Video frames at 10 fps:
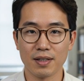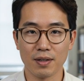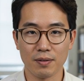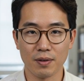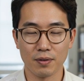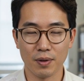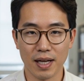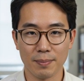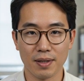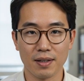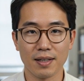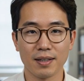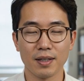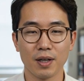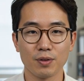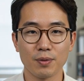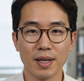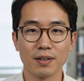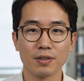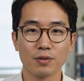That level of reliability also
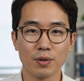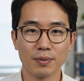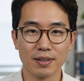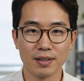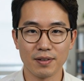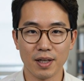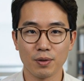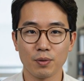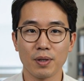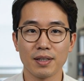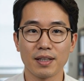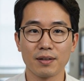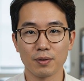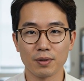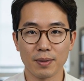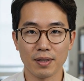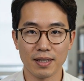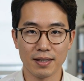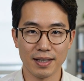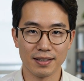matters enormously for how quickly a
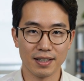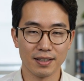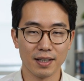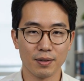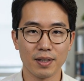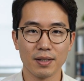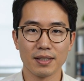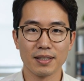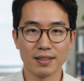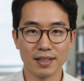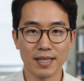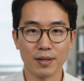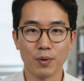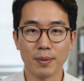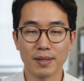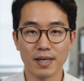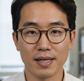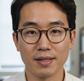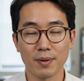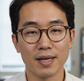vulnerability like this can realistically get
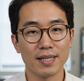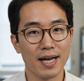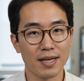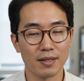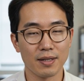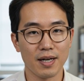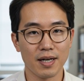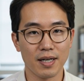weaponized by attackers